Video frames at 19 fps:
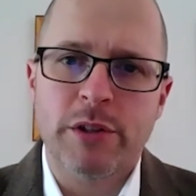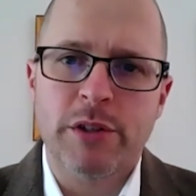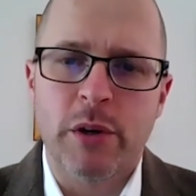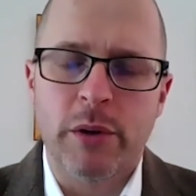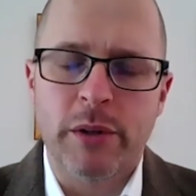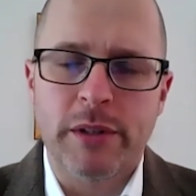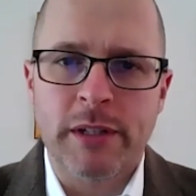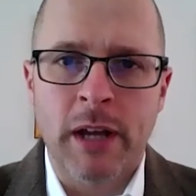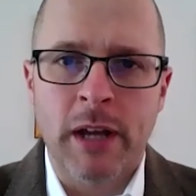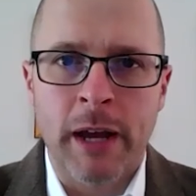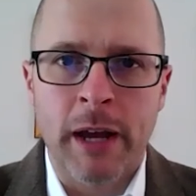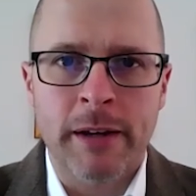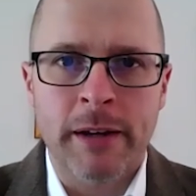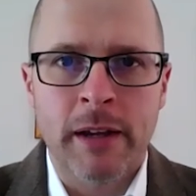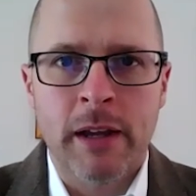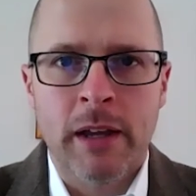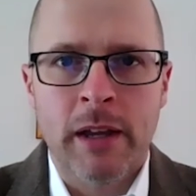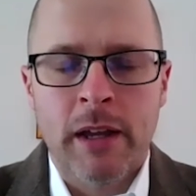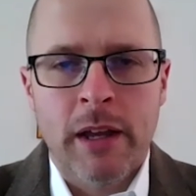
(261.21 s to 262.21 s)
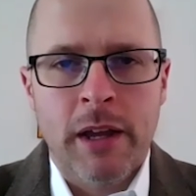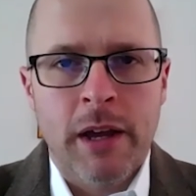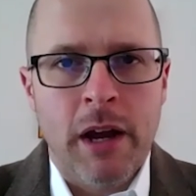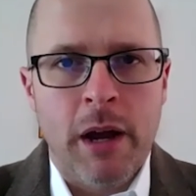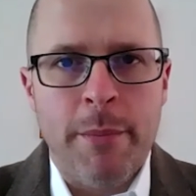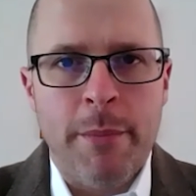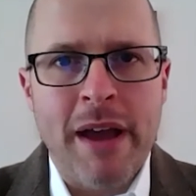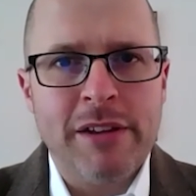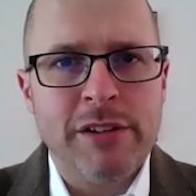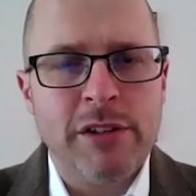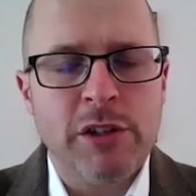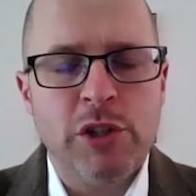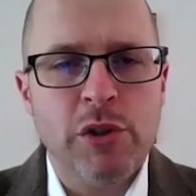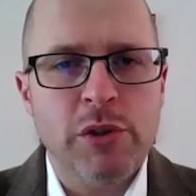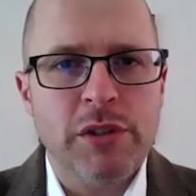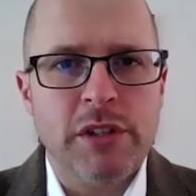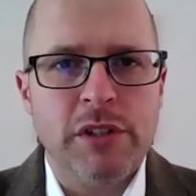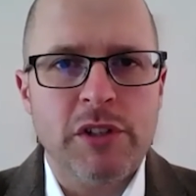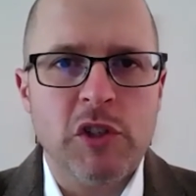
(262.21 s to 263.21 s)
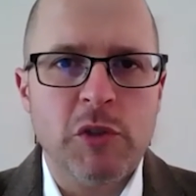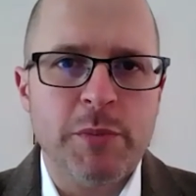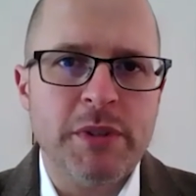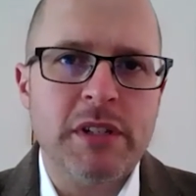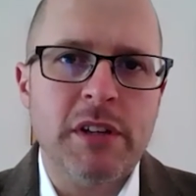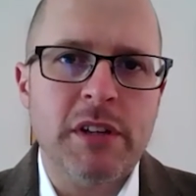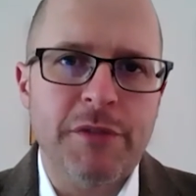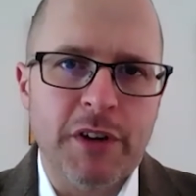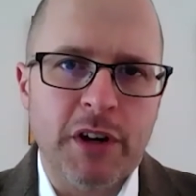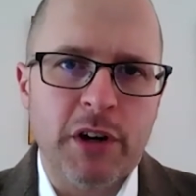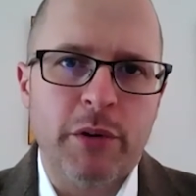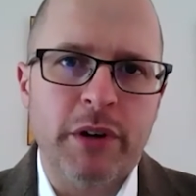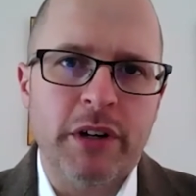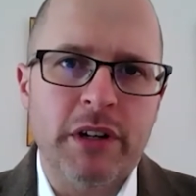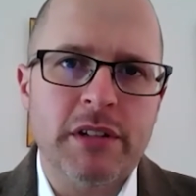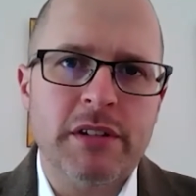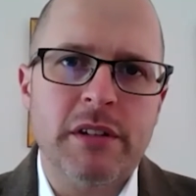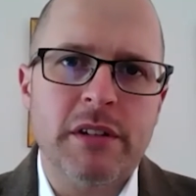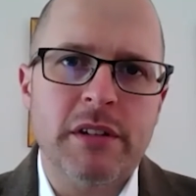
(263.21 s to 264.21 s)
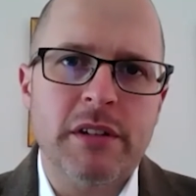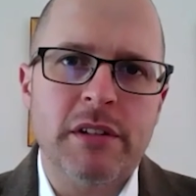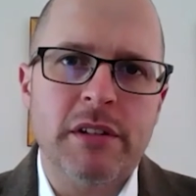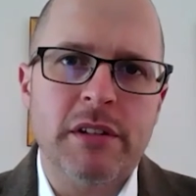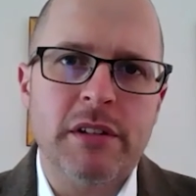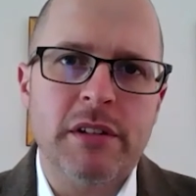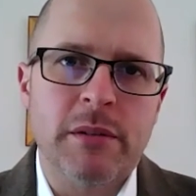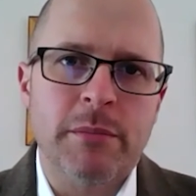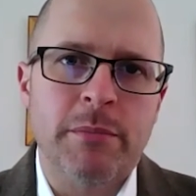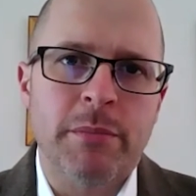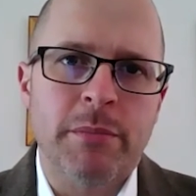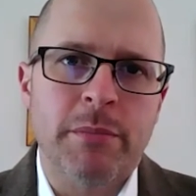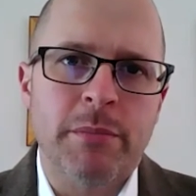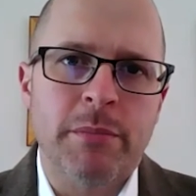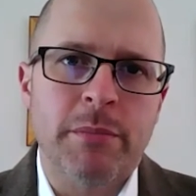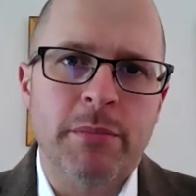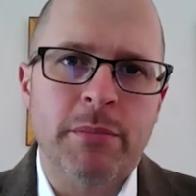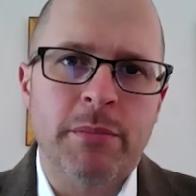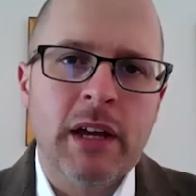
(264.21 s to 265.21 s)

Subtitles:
So it's not a Massachusetts-specific criticism, but